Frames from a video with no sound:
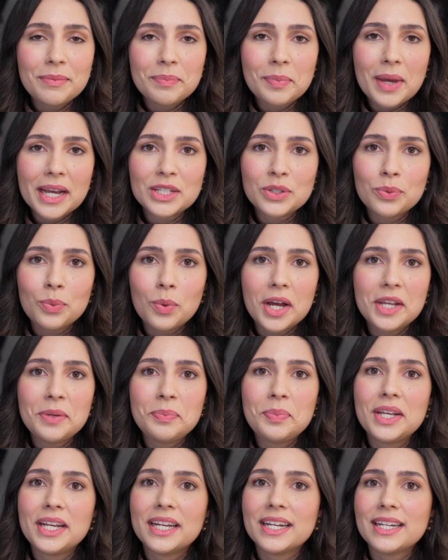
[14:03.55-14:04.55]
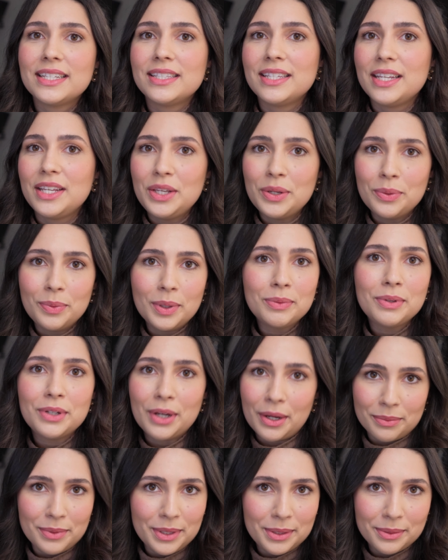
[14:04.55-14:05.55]
Impact one because you will
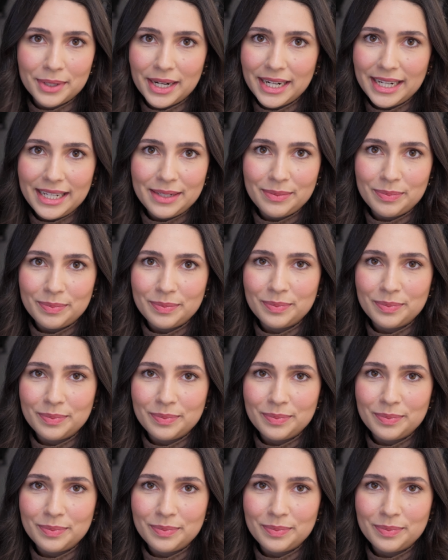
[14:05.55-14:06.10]
not regret it.